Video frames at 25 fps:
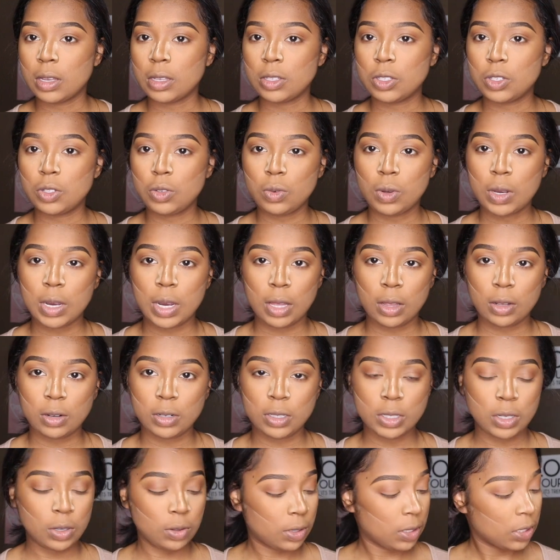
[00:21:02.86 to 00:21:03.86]
two
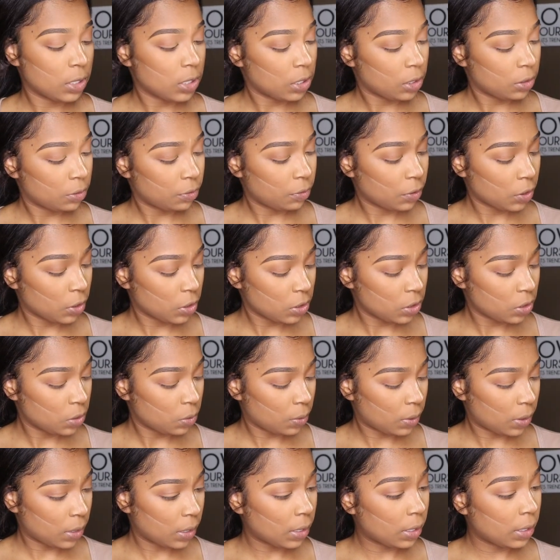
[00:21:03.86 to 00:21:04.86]
colors, so this first
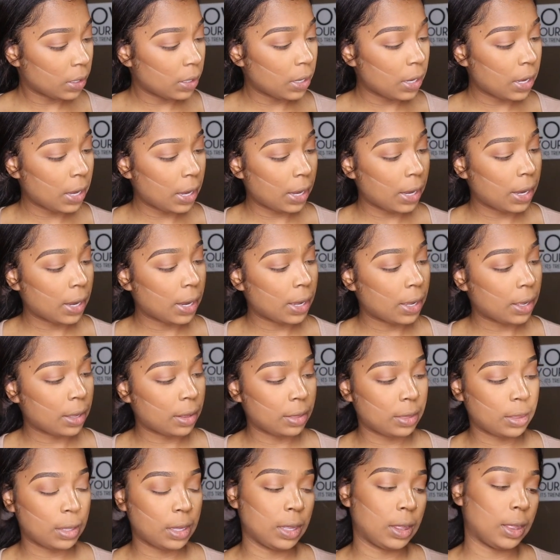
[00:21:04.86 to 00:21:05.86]
one
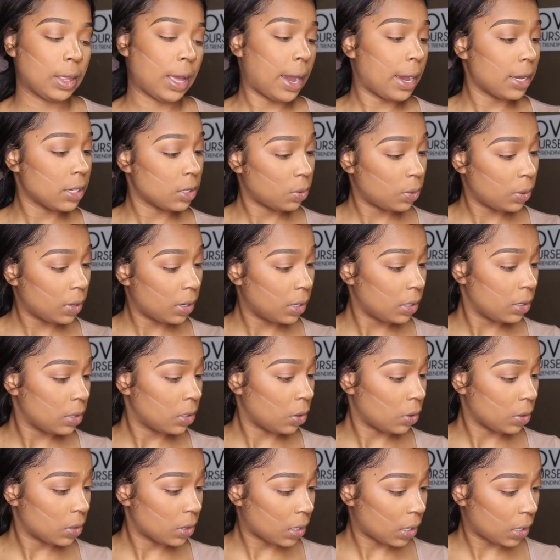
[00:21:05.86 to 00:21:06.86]
and the last one.
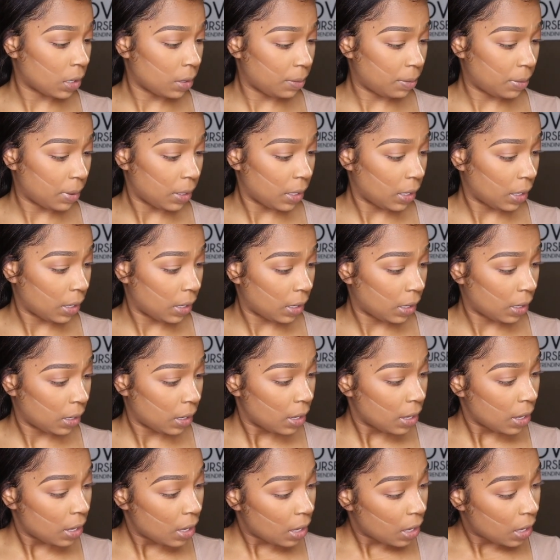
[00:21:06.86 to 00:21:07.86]
So it's going to be
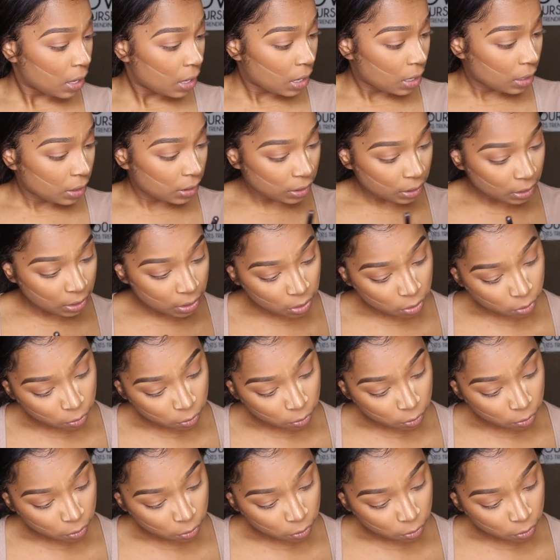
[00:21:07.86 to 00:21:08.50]
the